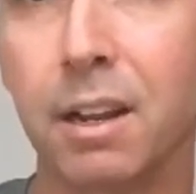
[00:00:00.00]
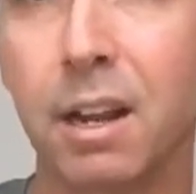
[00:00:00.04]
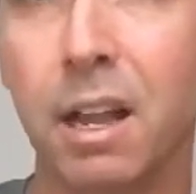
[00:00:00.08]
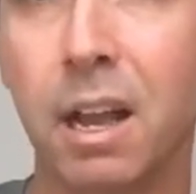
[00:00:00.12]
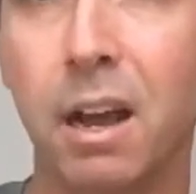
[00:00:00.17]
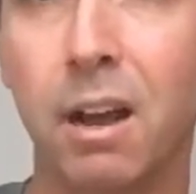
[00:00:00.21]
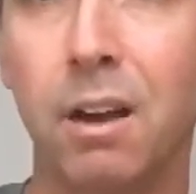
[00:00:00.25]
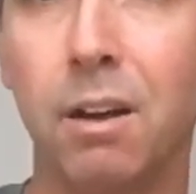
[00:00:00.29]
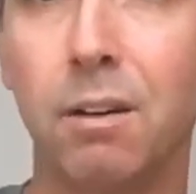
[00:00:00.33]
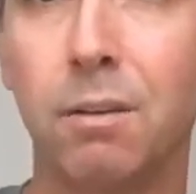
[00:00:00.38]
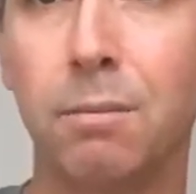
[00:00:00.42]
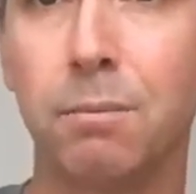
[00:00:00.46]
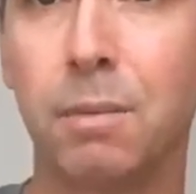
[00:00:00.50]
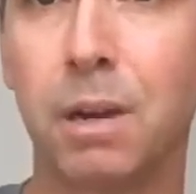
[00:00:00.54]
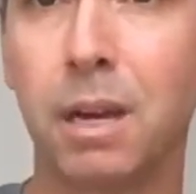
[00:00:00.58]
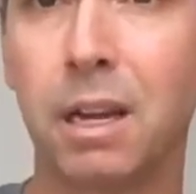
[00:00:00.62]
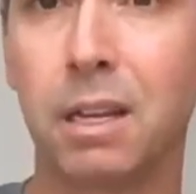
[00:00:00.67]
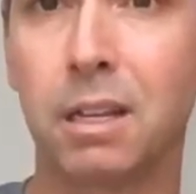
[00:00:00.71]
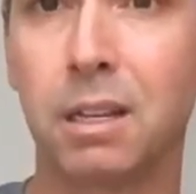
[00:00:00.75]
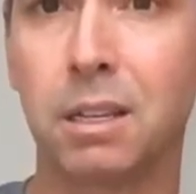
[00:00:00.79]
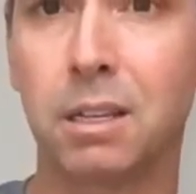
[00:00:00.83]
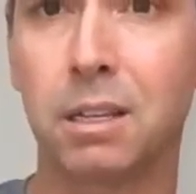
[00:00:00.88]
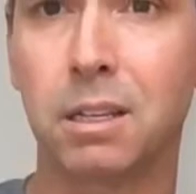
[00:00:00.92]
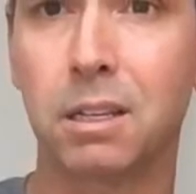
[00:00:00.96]
Now, my
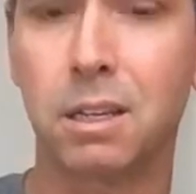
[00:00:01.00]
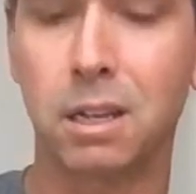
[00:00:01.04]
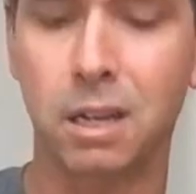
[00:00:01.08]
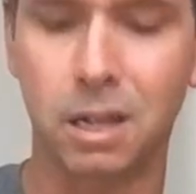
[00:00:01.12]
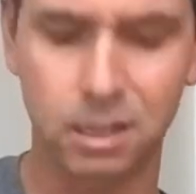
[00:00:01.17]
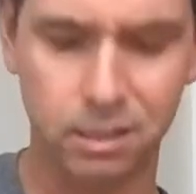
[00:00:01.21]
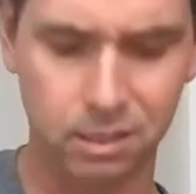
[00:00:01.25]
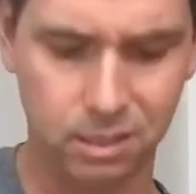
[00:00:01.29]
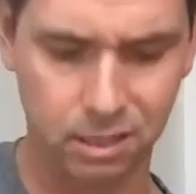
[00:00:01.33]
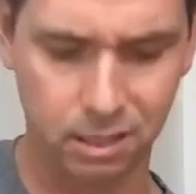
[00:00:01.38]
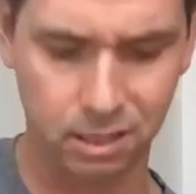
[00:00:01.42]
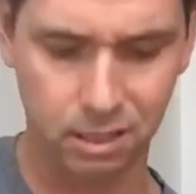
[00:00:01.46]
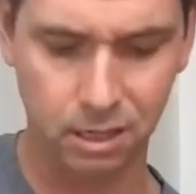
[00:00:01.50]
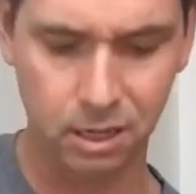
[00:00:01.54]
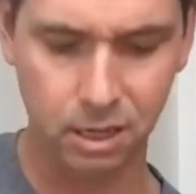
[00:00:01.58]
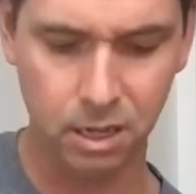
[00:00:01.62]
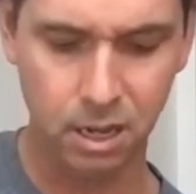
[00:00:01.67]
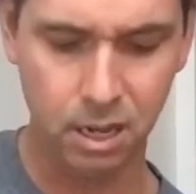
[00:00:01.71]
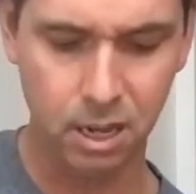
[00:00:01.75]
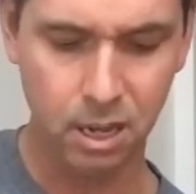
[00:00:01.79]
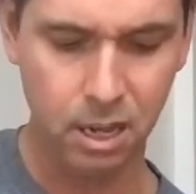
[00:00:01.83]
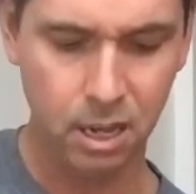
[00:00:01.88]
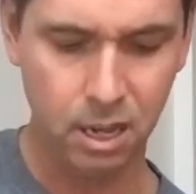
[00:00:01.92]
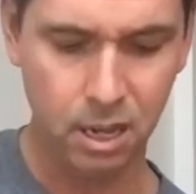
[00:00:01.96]
cousin
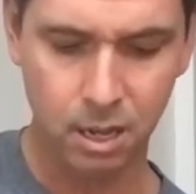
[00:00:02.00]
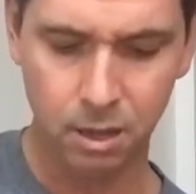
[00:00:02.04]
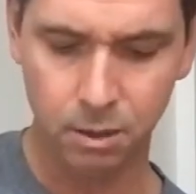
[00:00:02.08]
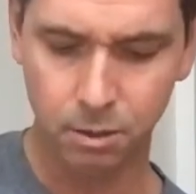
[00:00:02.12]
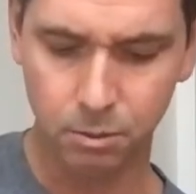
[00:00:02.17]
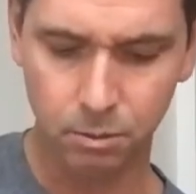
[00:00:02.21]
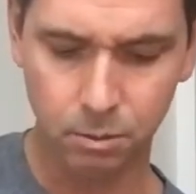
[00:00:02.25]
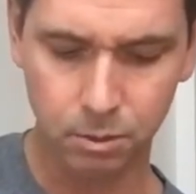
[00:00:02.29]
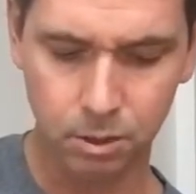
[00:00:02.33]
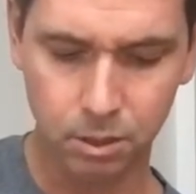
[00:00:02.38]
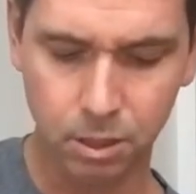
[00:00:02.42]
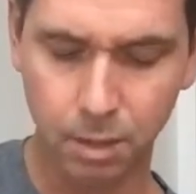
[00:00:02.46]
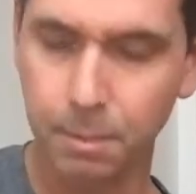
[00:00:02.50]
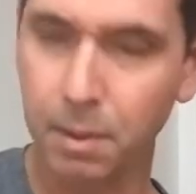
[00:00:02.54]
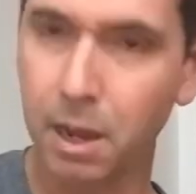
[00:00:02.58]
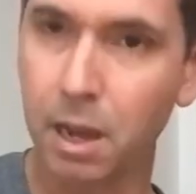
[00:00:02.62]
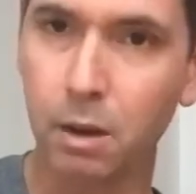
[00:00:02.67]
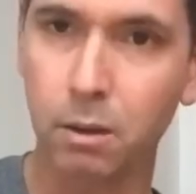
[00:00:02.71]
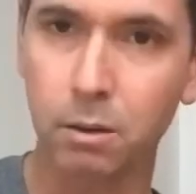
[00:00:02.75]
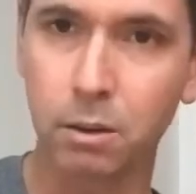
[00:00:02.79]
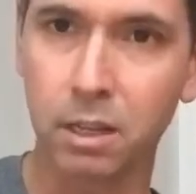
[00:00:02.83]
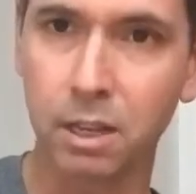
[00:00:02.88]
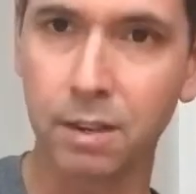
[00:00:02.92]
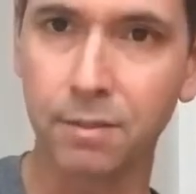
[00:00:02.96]
was
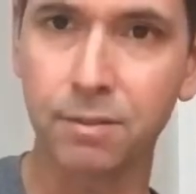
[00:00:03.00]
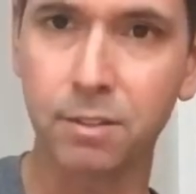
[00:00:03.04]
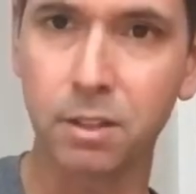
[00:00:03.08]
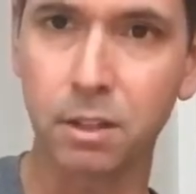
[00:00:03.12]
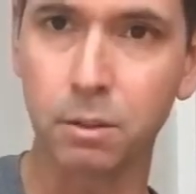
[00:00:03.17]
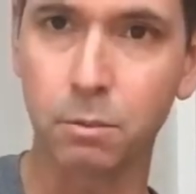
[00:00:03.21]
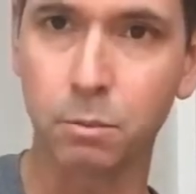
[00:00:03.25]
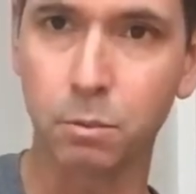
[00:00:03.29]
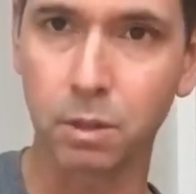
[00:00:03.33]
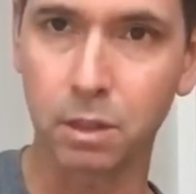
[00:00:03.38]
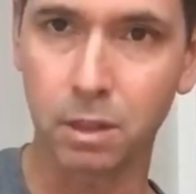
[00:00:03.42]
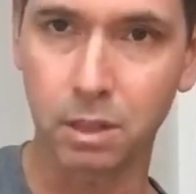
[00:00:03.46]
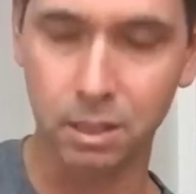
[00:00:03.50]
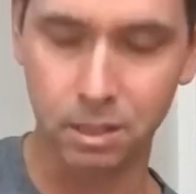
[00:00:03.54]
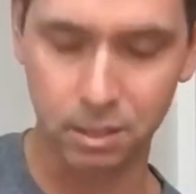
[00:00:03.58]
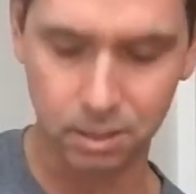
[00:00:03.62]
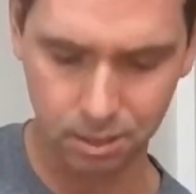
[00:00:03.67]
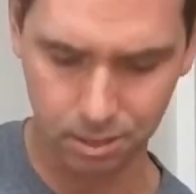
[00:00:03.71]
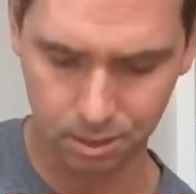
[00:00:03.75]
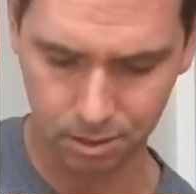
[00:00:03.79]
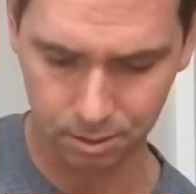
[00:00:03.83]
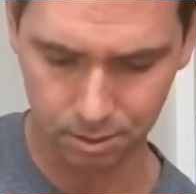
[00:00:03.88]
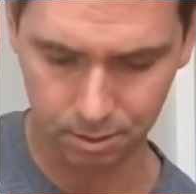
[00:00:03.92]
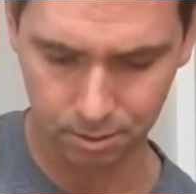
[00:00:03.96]
somehow gifted with
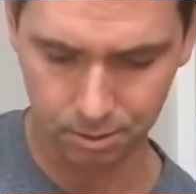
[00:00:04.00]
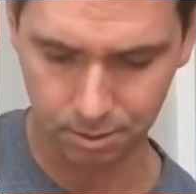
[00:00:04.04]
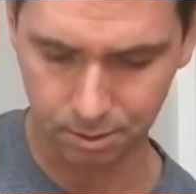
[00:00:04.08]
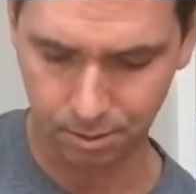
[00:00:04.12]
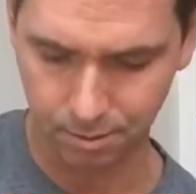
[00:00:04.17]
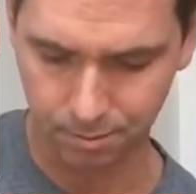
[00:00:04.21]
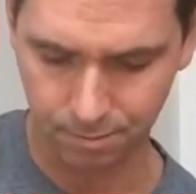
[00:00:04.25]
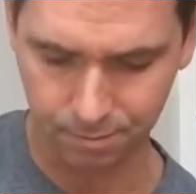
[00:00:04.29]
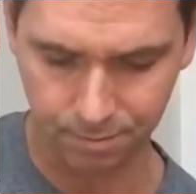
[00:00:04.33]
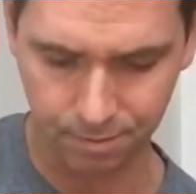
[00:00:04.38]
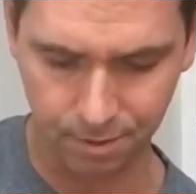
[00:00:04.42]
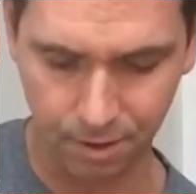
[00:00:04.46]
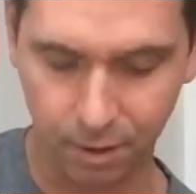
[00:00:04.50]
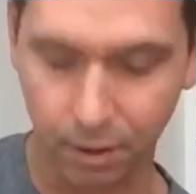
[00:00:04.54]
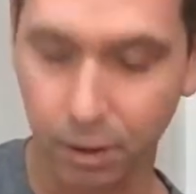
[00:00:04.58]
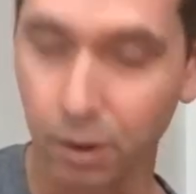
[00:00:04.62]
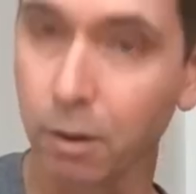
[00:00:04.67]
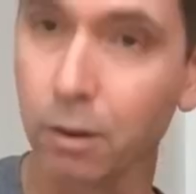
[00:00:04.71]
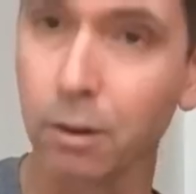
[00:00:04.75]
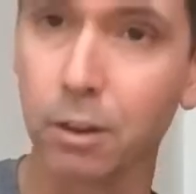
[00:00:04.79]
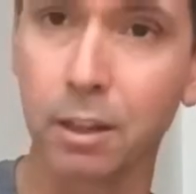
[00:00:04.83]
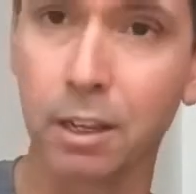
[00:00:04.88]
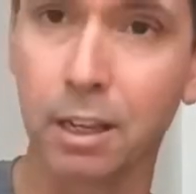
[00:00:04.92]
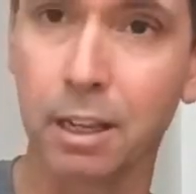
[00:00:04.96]
this very
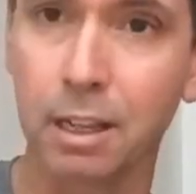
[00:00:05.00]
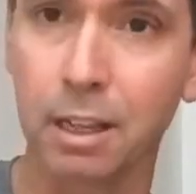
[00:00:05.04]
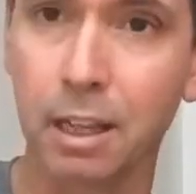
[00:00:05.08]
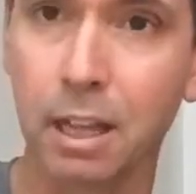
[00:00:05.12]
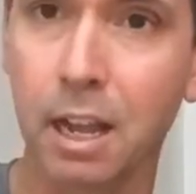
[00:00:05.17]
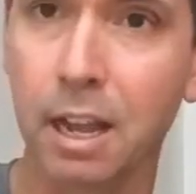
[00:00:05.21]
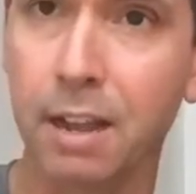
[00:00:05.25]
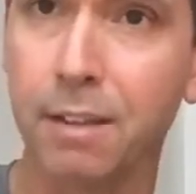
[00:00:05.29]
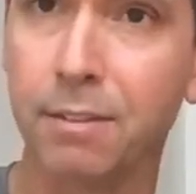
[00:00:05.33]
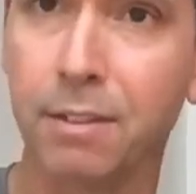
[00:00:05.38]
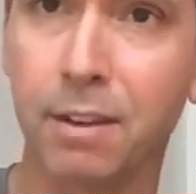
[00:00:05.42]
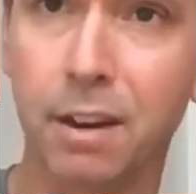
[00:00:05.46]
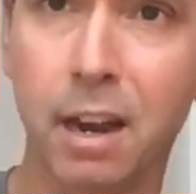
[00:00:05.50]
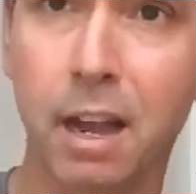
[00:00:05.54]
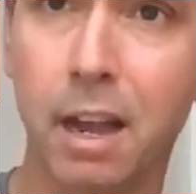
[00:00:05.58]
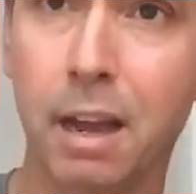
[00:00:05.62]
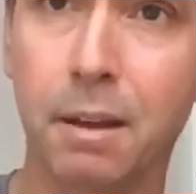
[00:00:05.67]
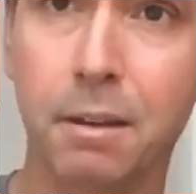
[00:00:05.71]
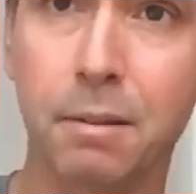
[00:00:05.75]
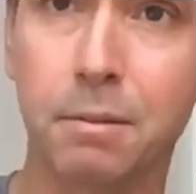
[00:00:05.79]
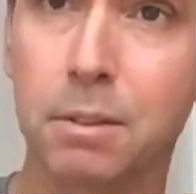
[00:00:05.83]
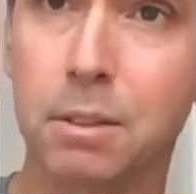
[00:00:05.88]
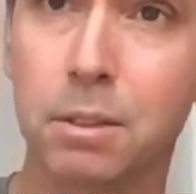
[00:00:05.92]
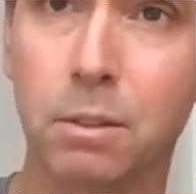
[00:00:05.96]
early in life, and
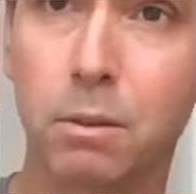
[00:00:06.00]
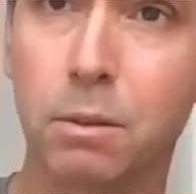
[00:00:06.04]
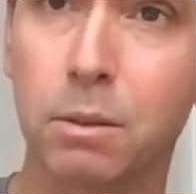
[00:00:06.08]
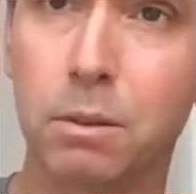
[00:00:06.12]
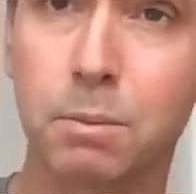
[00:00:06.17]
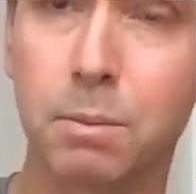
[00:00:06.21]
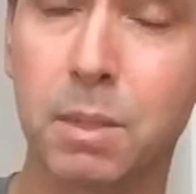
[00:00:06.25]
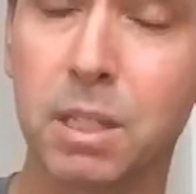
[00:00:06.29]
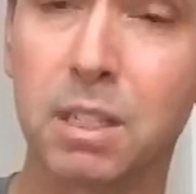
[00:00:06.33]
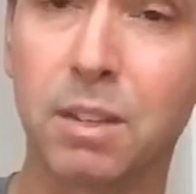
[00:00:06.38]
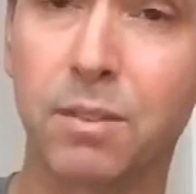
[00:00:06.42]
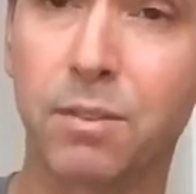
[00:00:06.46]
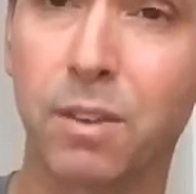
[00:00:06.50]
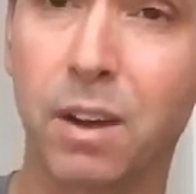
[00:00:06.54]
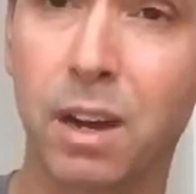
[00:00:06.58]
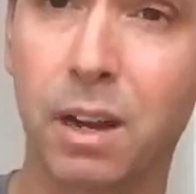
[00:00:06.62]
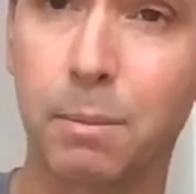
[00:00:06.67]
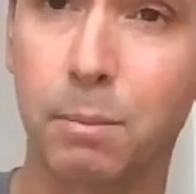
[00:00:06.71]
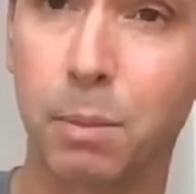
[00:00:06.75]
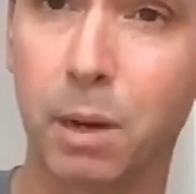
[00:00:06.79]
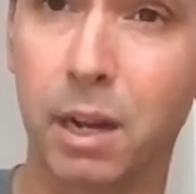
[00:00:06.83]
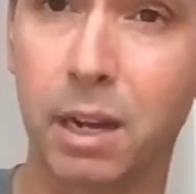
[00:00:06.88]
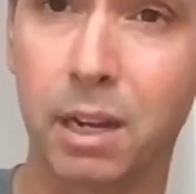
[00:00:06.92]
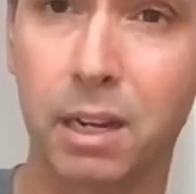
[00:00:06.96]
I was always
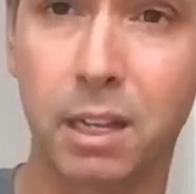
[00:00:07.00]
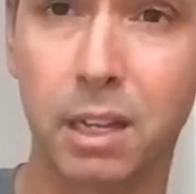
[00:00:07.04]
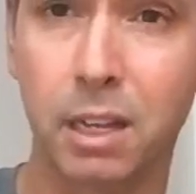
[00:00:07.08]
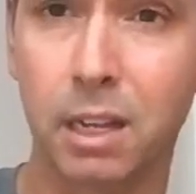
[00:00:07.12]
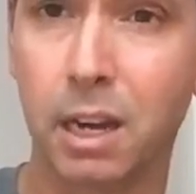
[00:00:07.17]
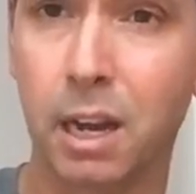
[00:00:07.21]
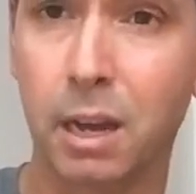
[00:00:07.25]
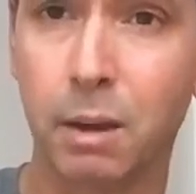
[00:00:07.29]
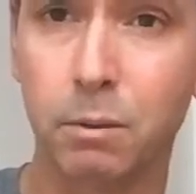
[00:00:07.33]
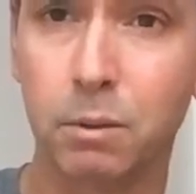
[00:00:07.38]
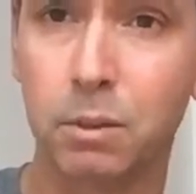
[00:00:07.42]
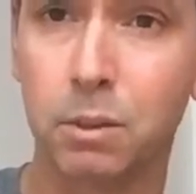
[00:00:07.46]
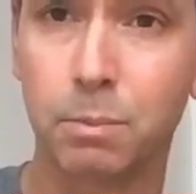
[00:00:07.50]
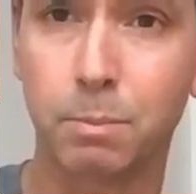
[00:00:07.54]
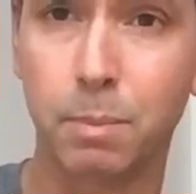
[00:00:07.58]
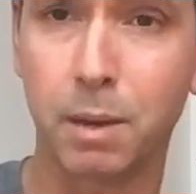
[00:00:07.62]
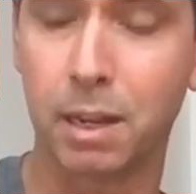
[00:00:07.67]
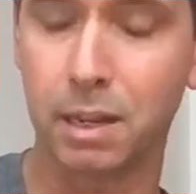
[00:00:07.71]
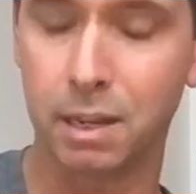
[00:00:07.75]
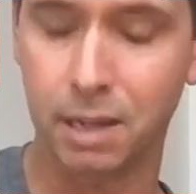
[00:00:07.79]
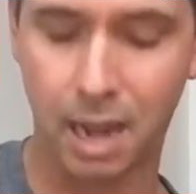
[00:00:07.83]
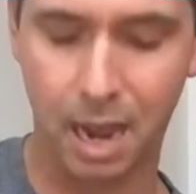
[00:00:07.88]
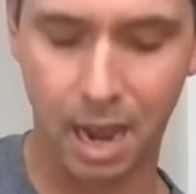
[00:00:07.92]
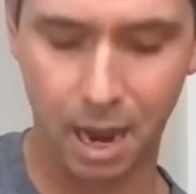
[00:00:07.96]
mystified by it. He and I would
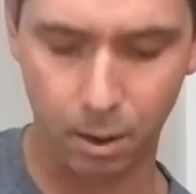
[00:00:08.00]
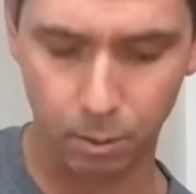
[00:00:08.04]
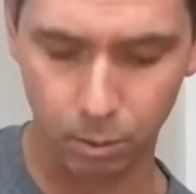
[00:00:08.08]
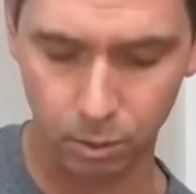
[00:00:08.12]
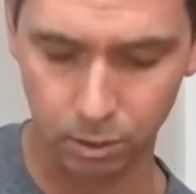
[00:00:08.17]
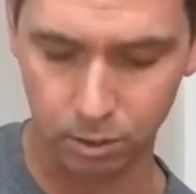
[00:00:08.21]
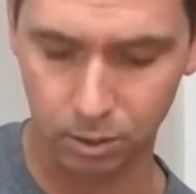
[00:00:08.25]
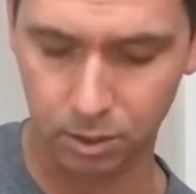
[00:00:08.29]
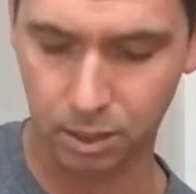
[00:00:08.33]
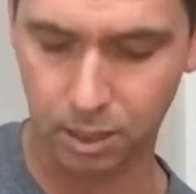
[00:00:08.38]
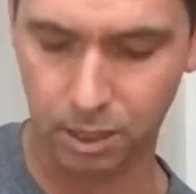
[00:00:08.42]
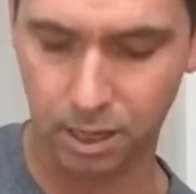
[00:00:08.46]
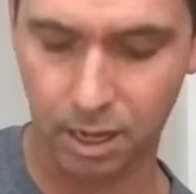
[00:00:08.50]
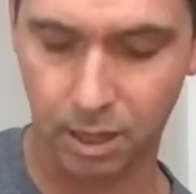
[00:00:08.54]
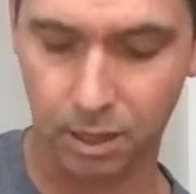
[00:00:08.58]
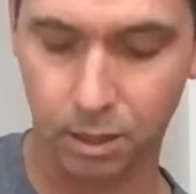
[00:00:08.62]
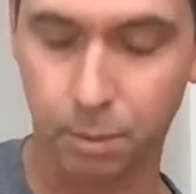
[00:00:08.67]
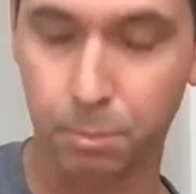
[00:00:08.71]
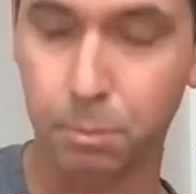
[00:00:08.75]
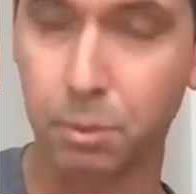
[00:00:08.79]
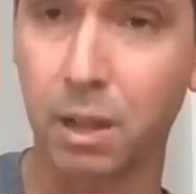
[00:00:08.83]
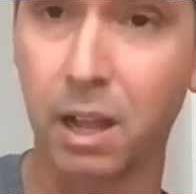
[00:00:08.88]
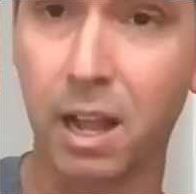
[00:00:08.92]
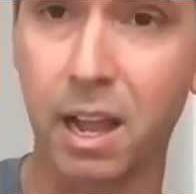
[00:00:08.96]
spend hours together
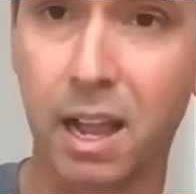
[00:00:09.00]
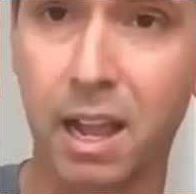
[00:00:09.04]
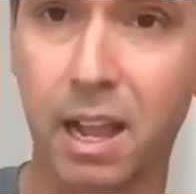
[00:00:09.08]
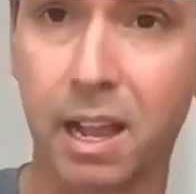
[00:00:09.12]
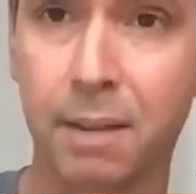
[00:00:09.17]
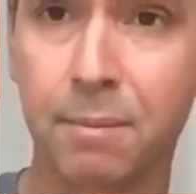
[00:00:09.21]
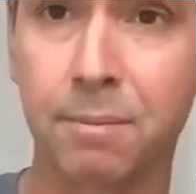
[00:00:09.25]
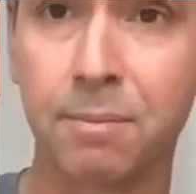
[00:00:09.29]
playing,